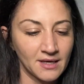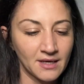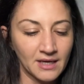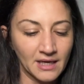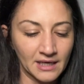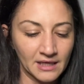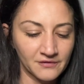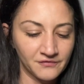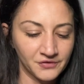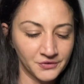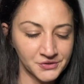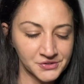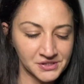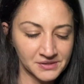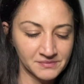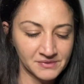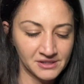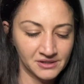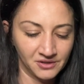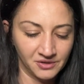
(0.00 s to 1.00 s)
And I feel
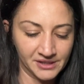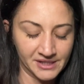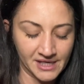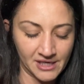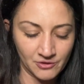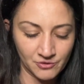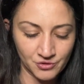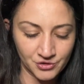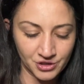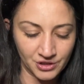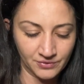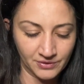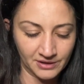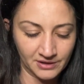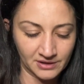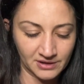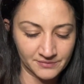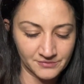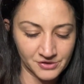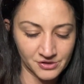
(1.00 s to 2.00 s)
some healing energy when it
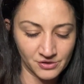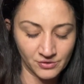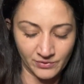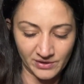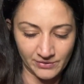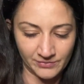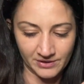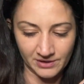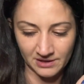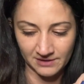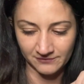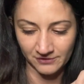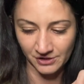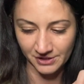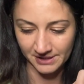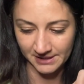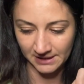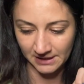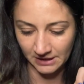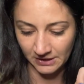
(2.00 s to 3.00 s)
comes to the way we love
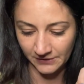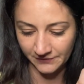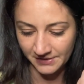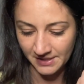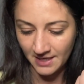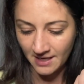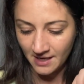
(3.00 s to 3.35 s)
ourselves.